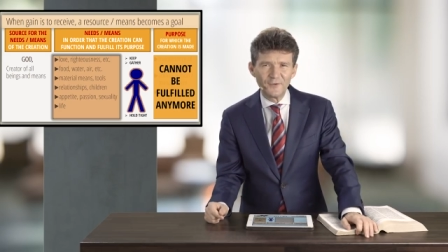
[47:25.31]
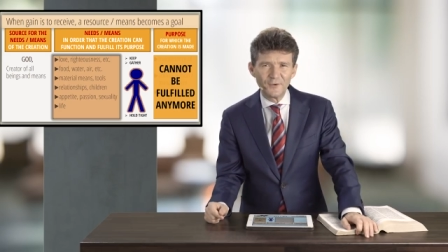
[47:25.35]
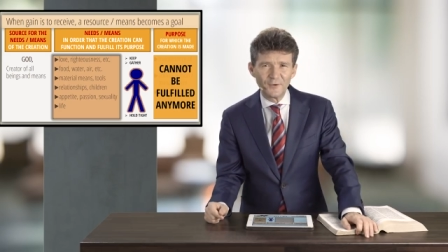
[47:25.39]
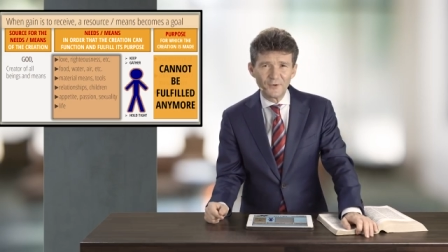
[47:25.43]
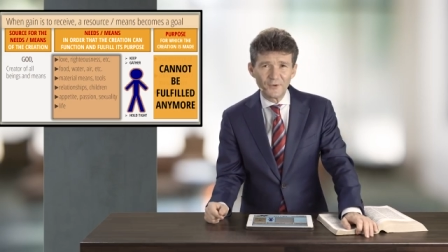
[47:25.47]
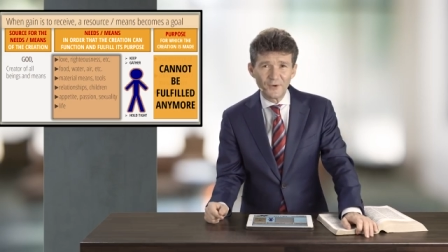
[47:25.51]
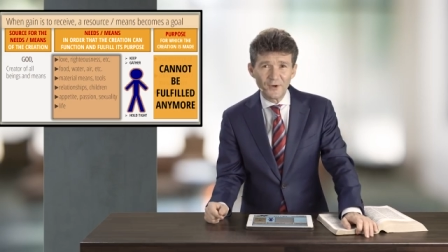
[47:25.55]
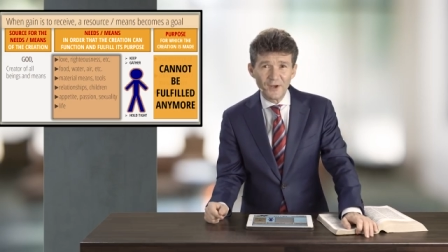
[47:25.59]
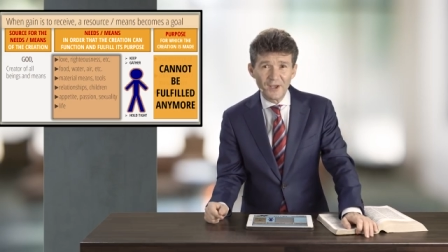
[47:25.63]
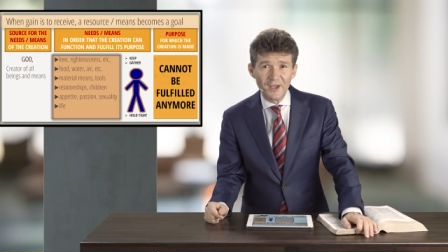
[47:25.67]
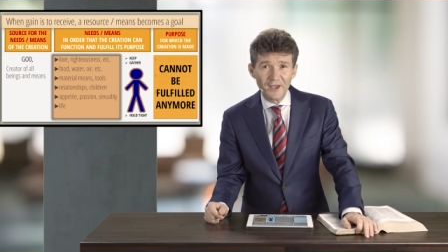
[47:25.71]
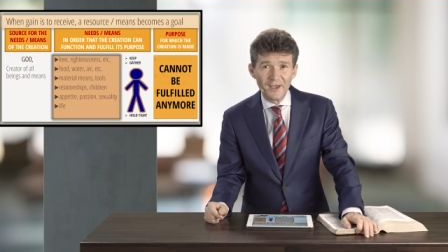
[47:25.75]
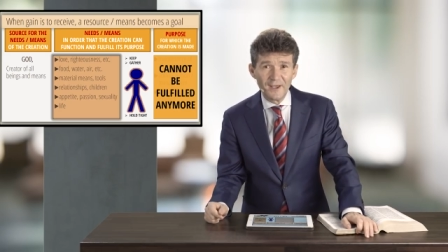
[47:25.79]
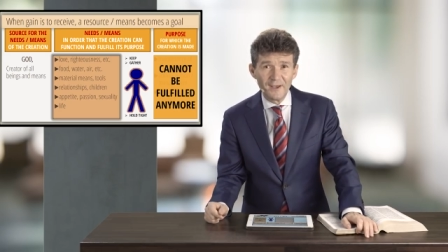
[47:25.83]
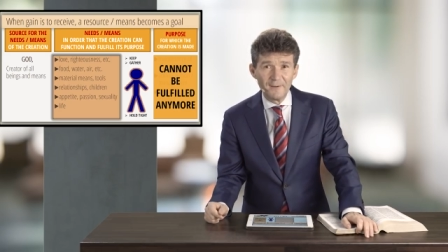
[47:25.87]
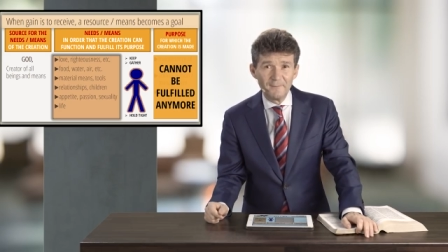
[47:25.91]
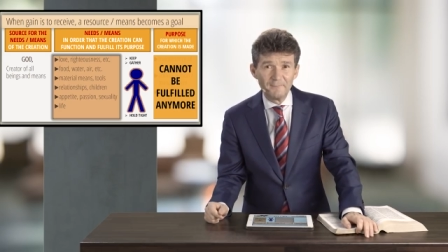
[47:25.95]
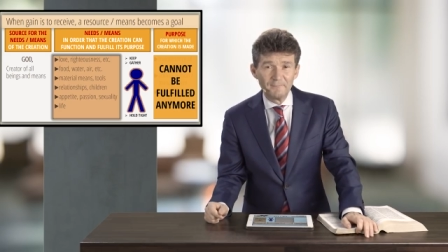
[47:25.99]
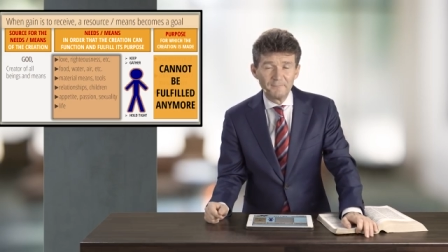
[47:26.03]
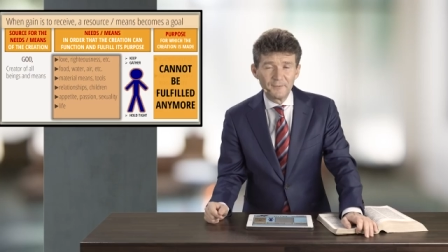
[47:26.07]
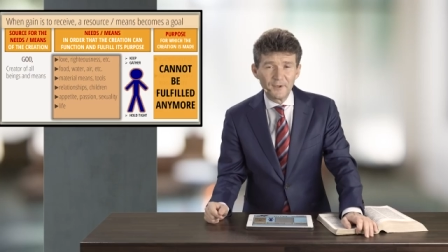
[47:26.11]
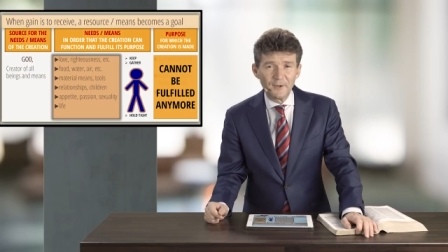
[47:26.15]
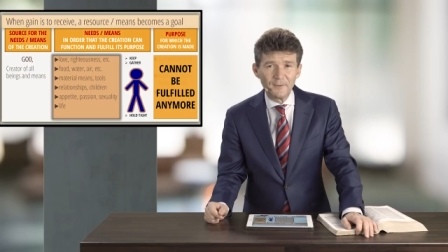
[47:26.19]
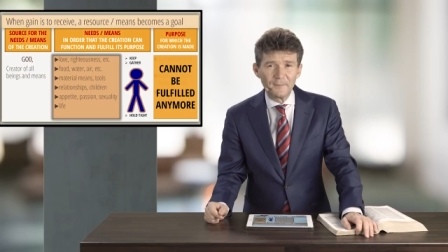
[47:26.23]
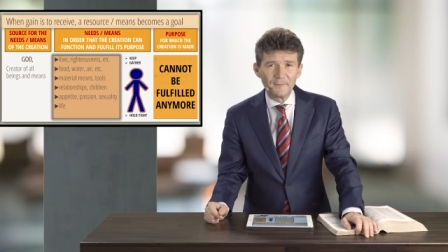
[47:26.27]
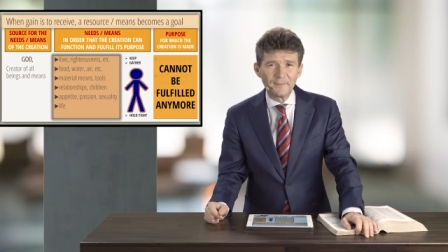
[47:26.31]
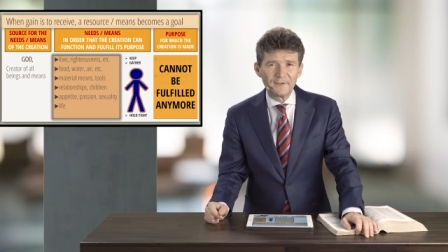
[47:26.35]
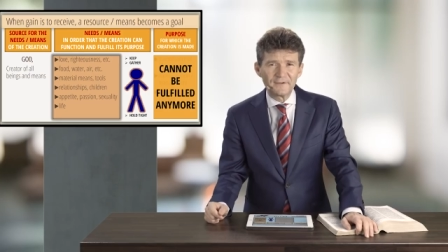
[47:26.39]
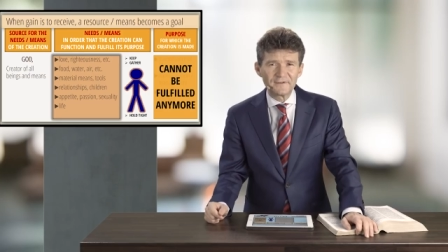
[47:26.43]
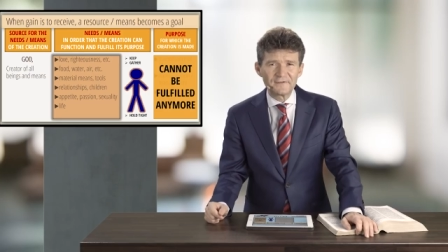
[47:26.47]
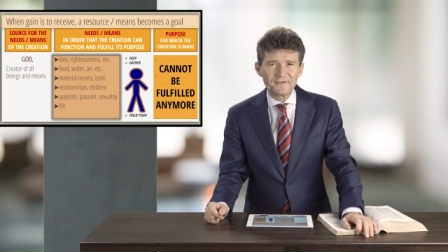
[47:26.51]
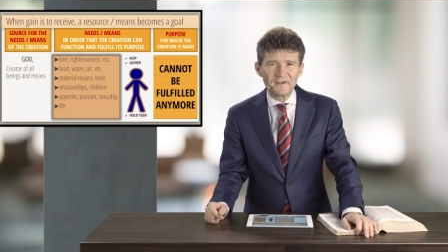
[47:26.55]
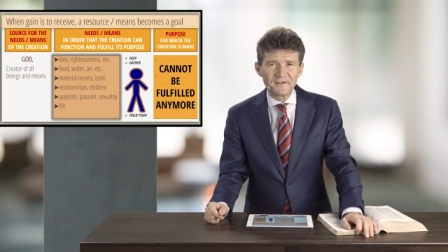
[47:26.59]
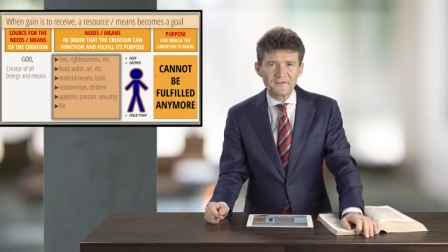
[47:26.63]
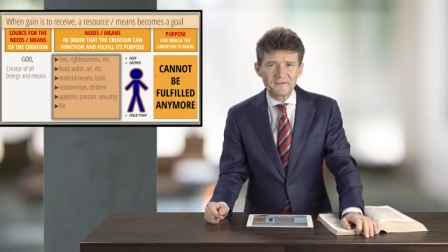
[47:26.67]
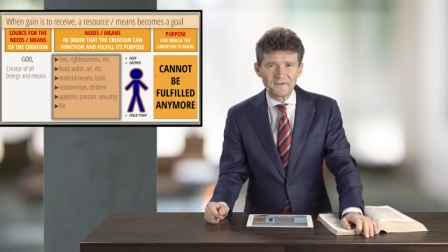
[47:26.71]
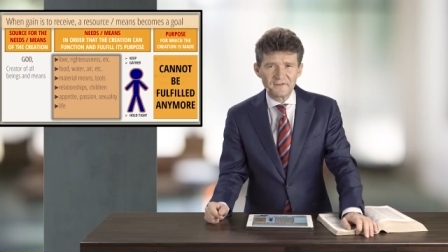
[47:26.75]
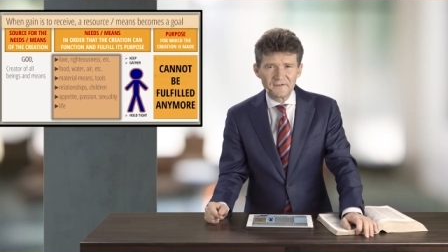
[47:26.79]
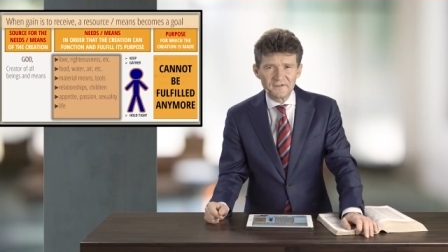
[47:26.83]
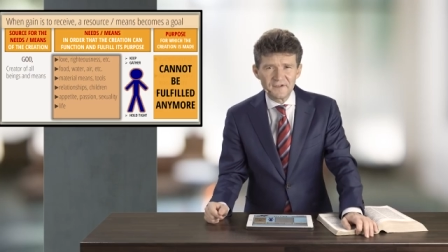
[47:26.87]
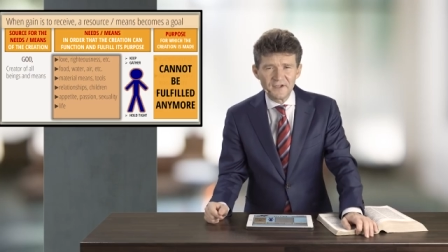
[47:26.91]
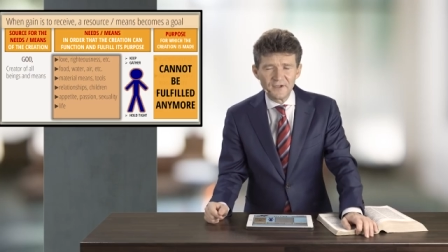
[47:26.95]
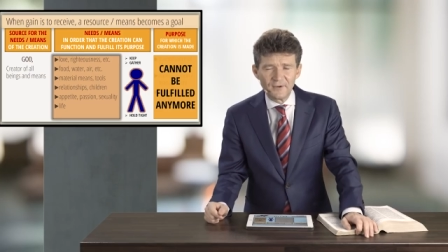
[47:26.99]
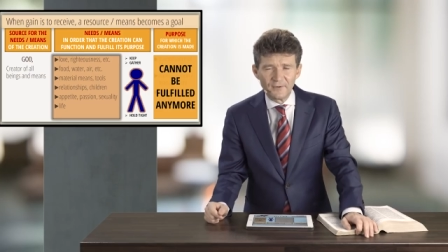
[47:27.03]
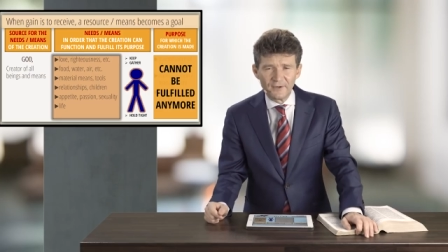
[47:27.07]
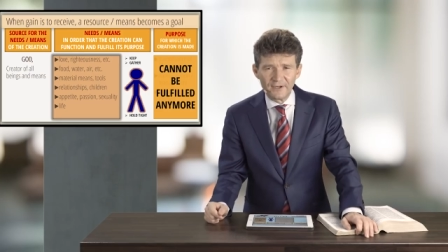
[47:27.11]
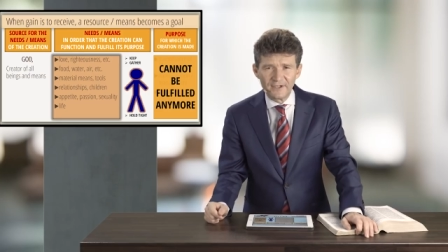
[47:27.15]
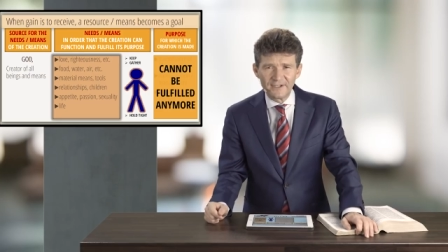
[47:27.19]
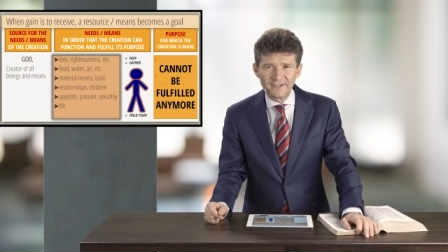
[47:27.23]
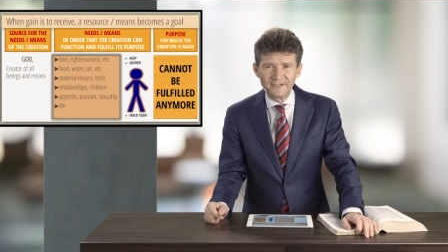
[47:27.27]
your purpose as a
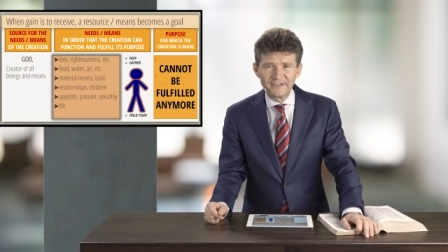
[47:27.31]
steward.